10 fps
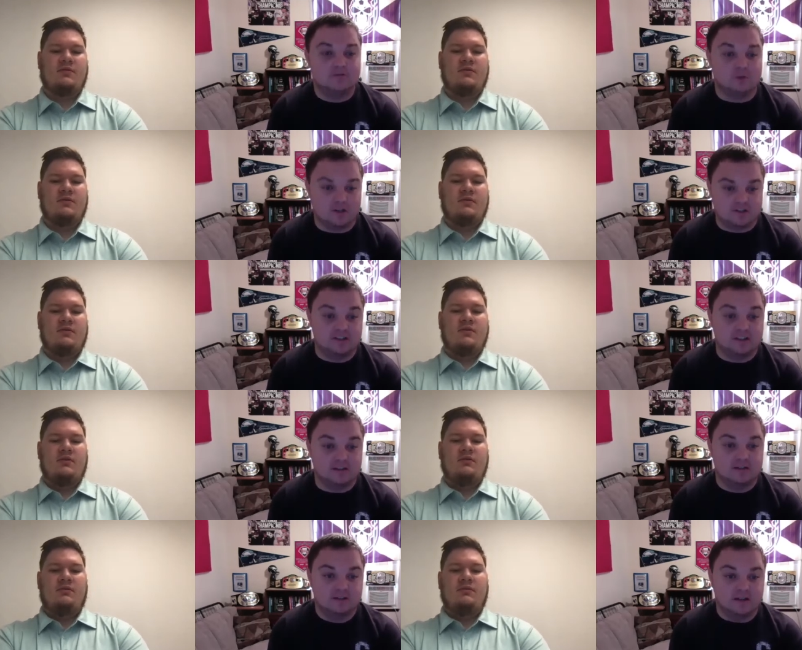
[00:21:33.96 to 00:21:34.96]
Speaker 1: watching
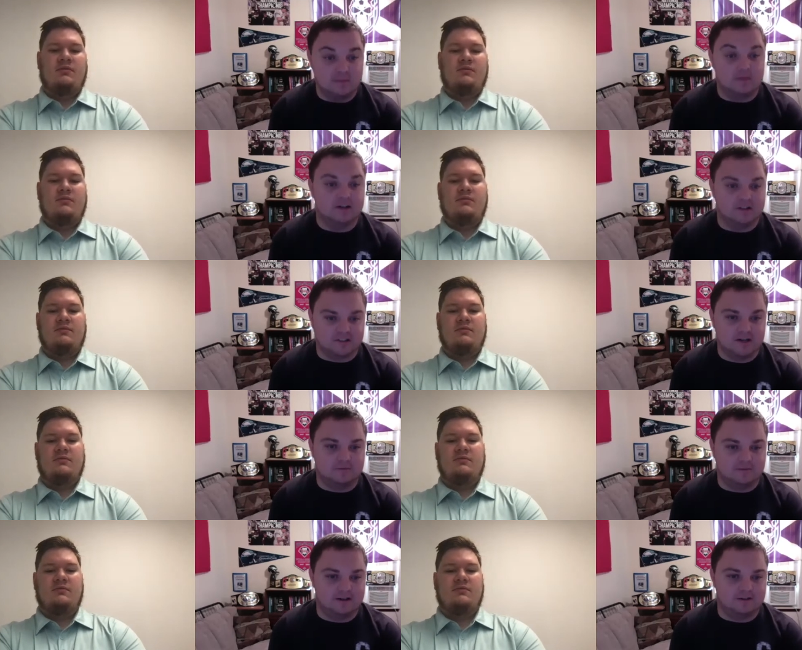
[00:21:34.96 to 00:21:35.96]
the MLS
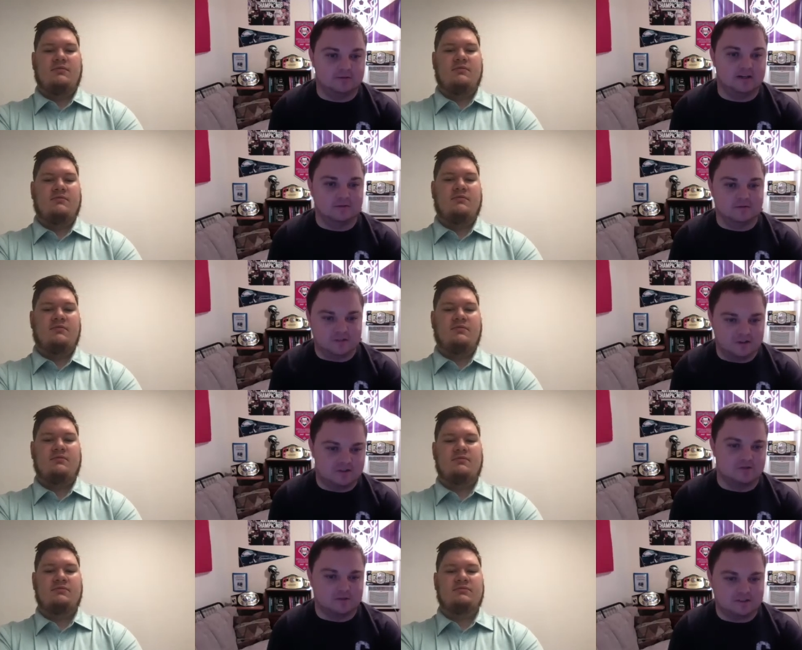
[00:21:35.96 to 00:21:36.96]
Cup final, but I was
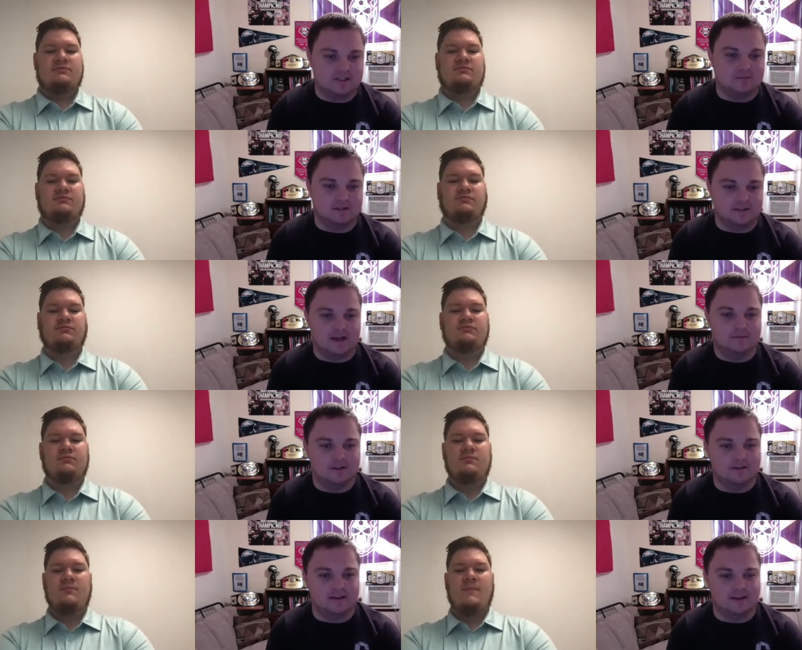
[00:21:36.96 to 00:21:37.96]
also keeping tabs
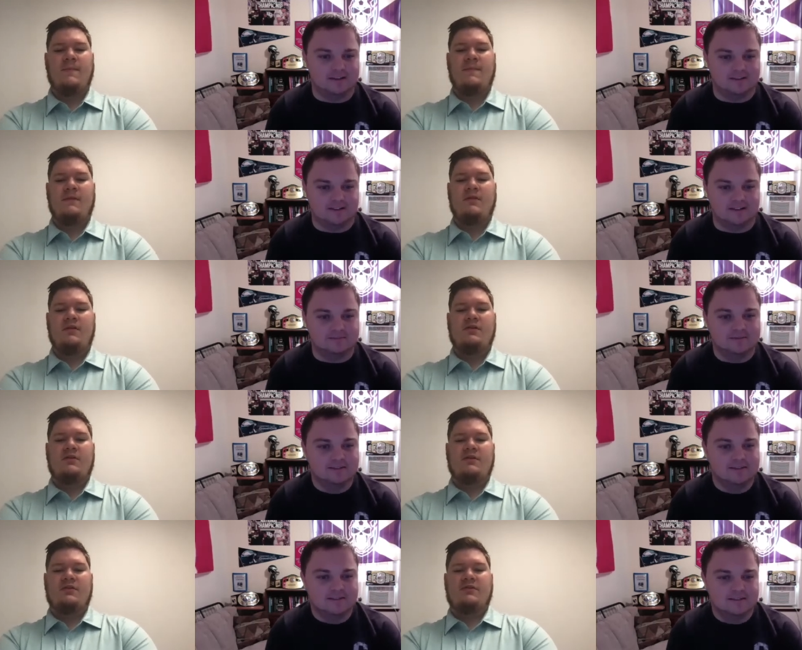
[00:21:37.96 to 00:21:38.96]
on that at the time.
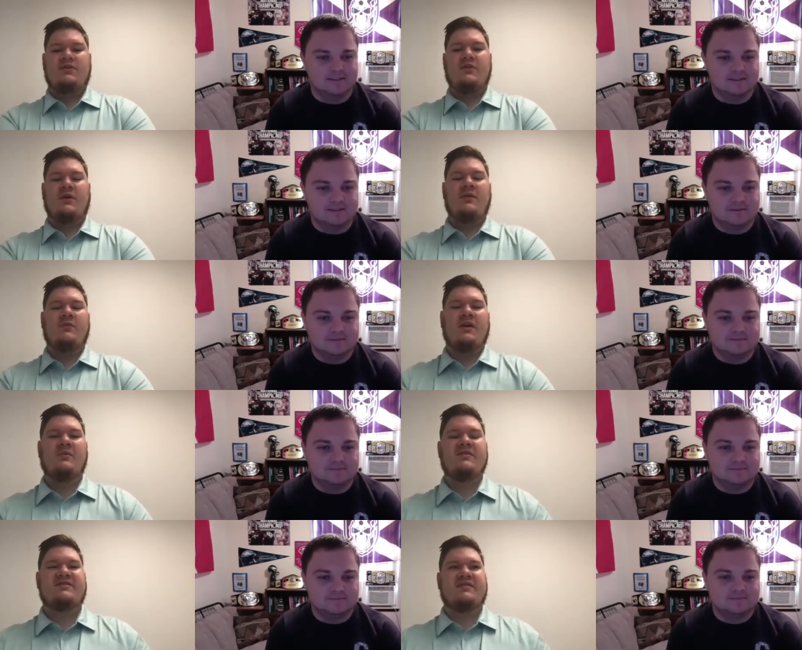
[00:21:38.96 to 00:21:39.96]
So it, it
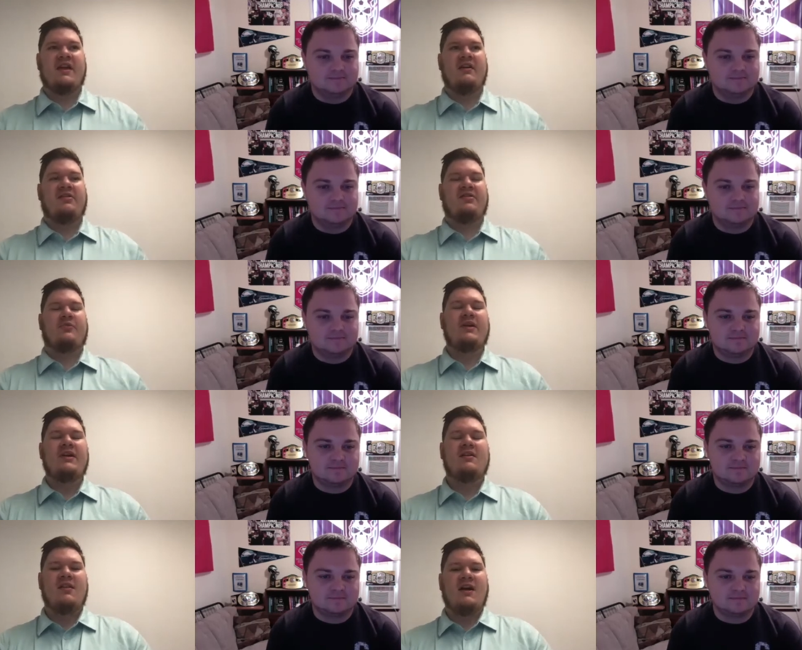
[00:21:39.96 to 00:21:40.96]
was
Speaker 2: a three
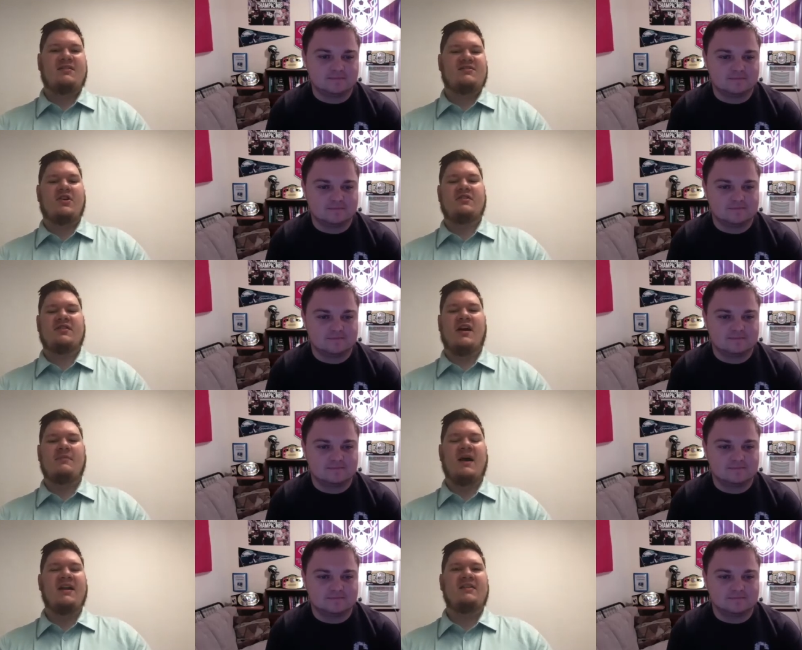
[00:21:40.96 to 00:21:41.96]
o'clock start time.
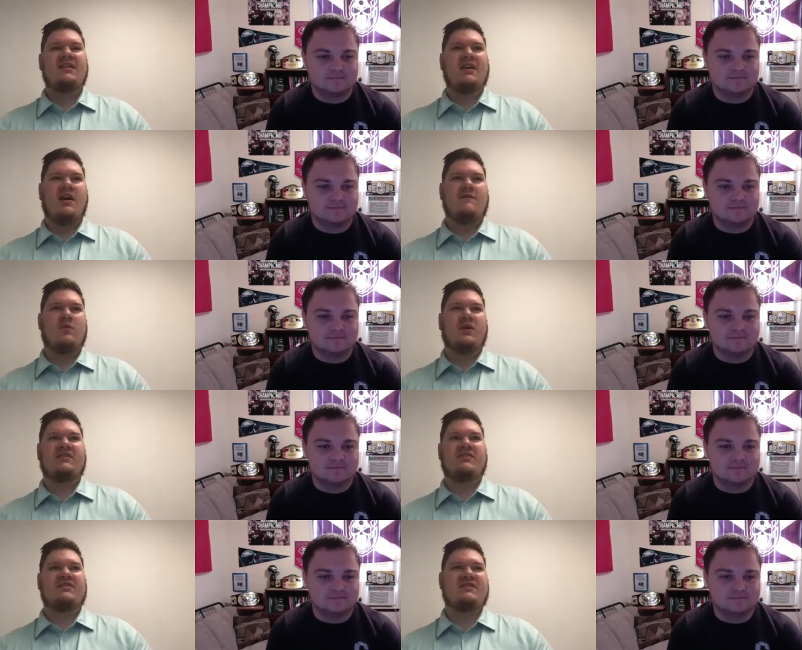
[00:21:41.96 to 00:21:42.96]
I didn't get off work
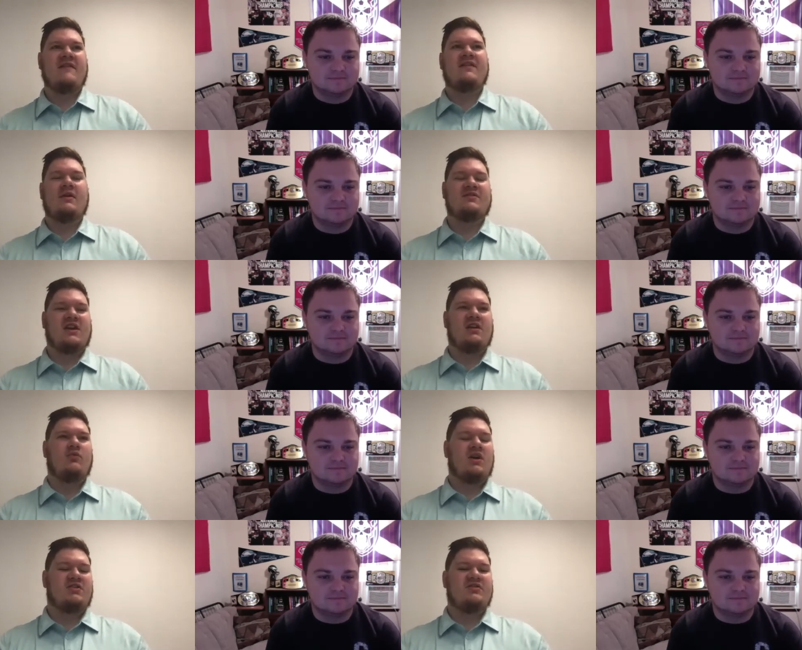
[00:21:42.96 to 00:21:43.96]
till seven. I was kind of
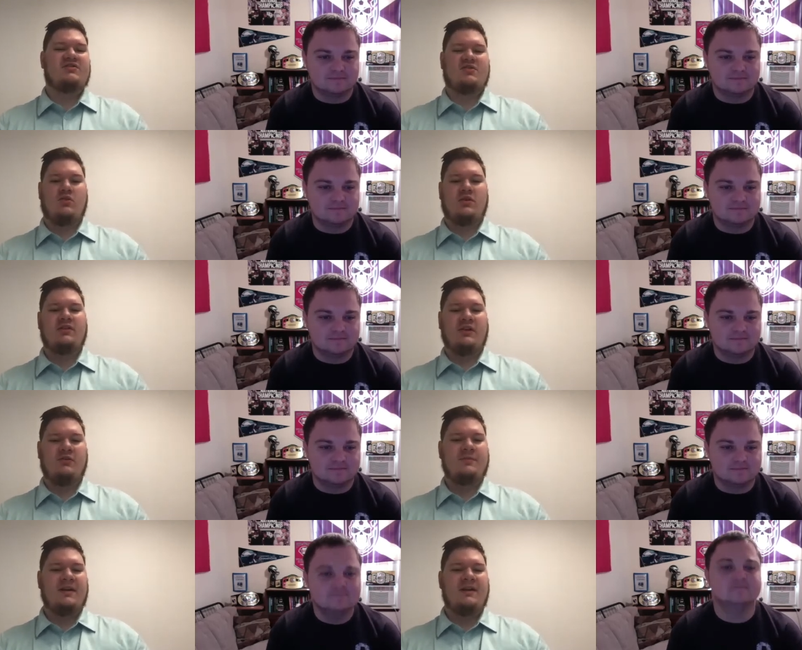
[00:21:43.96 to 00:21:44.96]
watching the score a little
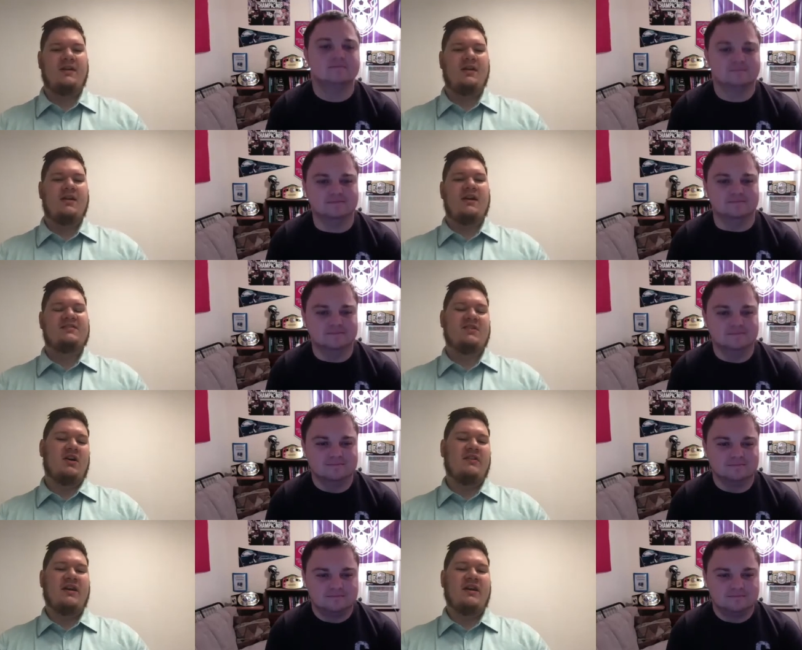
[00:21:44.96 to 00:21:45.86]
bit. Mm-hmm. I saw that